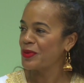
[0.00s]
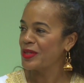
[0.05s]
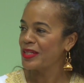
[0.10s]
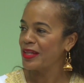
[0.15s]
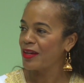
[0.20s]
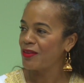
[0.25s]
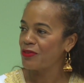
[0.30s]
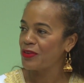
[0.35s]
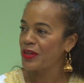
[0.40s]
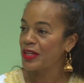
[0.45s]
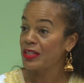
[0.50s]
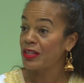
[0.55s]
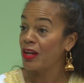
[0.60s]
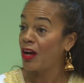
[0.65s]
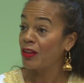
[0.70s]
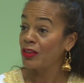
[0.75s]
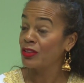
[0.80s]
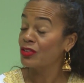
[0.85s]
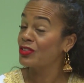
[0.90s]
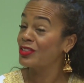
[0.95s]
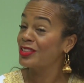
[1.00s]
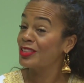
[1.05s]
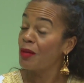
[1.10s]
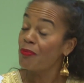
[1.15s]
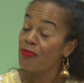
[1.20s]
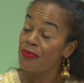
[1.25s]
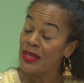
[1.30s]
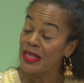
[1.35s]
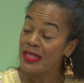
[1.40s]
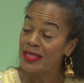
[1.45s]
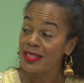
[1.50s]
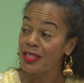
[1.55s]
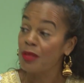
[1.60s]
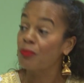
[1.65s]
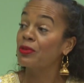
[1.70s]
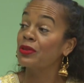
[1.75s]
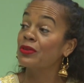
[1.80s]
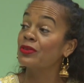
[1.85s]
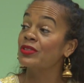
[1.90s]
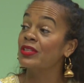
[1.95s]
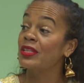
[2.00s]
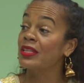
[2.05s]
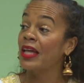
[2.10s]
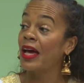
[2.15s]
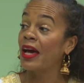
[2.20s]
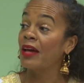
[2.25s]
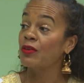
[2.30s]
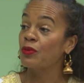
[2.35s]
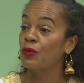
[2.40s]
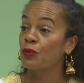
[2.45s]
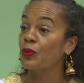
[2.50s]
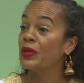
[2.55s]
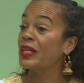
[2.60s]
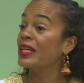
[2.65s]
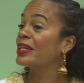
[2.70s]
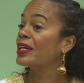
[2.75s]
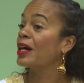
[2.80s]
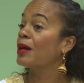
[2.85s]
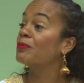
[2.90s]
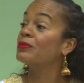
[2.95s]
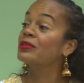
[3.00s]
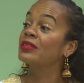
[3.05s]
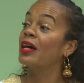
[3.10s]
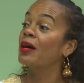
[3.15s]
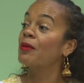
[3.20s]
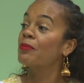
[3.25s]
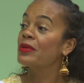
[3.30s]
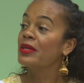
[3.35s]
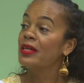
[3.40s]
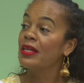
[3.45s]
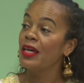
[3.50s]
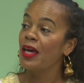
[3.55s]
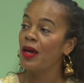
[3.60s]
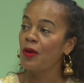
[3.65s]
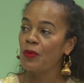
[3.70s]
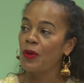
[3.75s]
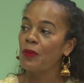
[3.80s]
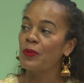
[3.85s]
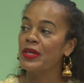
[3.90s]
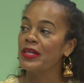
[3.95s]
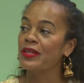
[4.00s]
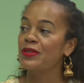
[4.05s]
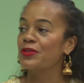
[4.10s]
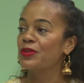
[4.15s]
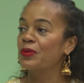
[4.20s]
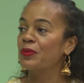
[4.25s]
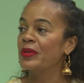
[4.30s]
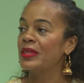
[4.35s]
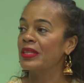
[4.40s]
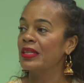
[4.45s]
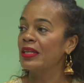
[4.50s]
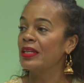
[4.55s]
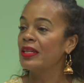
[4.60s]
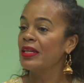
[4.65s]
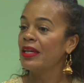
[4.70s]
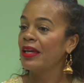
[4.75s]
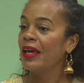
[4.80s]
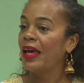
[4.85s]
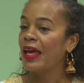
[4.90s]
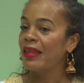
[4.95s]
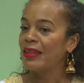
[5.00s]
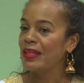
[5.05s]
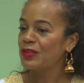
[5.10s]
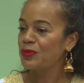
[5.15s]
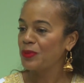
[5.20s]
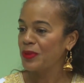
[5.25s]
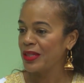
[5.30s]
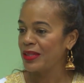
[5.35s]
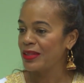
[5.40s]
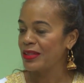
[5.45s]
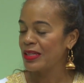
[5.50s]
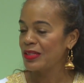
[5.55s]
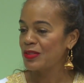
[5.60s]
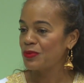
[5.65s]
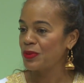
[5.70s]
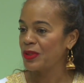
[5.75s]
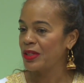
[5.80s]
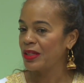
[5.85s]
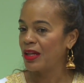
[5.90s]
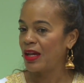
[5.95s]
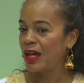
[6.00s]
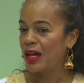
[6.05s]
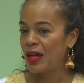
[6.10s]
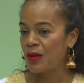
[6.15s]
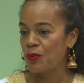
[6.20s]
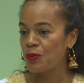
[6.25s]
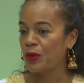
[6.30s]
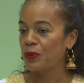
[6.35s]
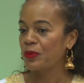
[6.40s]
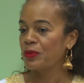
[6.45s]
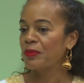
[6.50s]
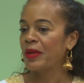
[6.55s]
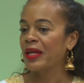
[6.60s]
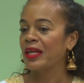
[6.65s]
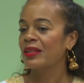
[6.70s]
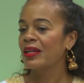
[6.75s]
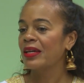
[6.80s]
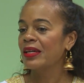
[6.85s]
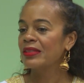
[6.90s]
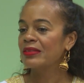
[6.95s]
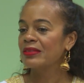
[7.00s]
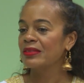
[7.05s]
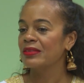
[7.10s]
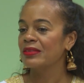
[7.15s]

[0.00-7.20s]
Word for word: we never acknowledge something similar to that or when it comes up and what we can do with it? And that's one of the things when I work with my clients